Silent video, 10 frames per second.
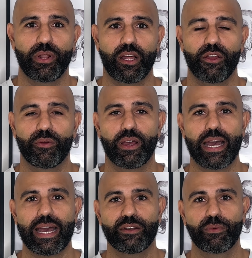below,
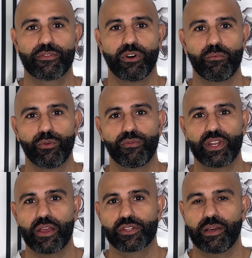and we've got more
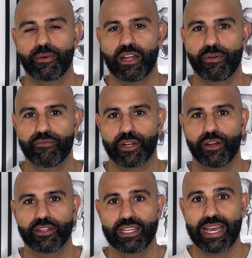videos coming up in
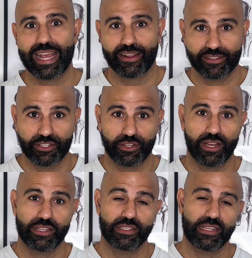regards to
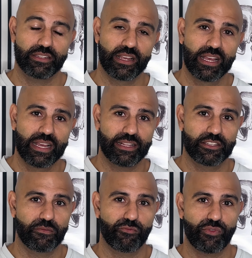exercises and
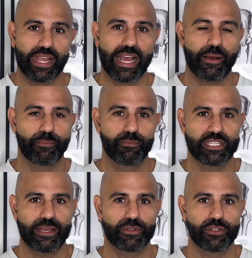some rehab
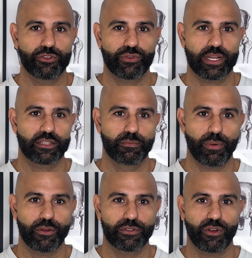tips and tricks
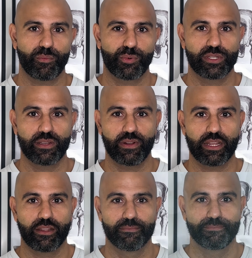post-operatively.